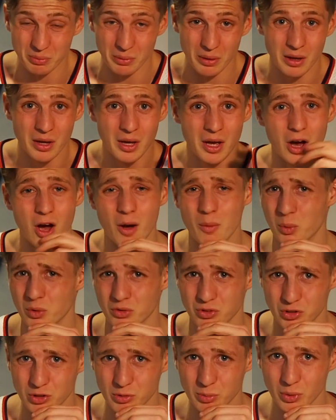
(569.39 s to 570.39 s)
but I hope it
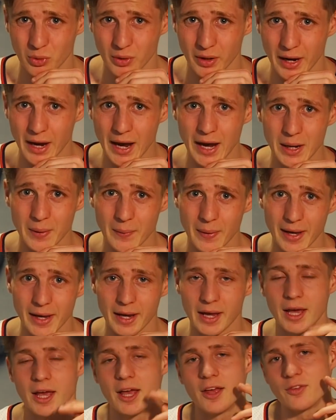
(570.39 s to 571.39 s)
wasn't too boring. Anyway,
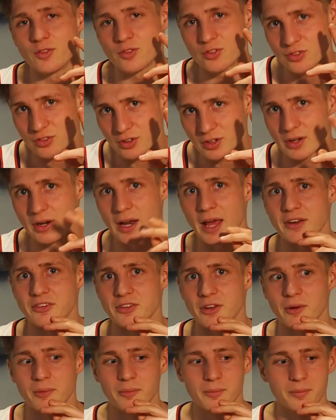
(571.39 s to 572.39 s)
see you later.